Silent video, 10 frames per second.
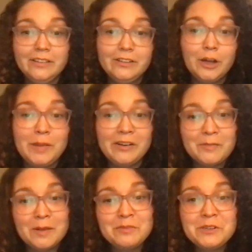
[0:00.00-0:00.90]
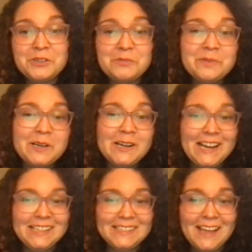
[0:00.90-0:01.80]
y'all might remember Jupiter
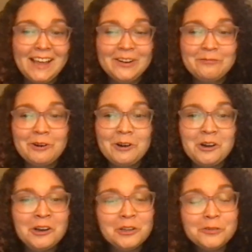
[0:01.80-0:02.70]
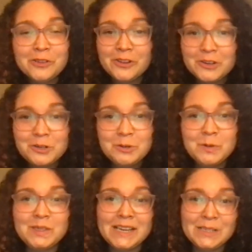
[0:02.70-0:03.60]
and Saturn were all over the
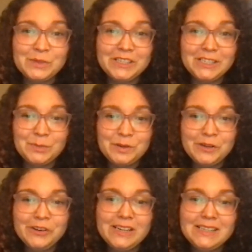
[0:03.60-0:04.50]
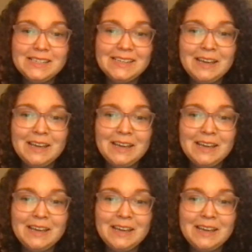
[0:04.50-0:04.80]
news as we experienced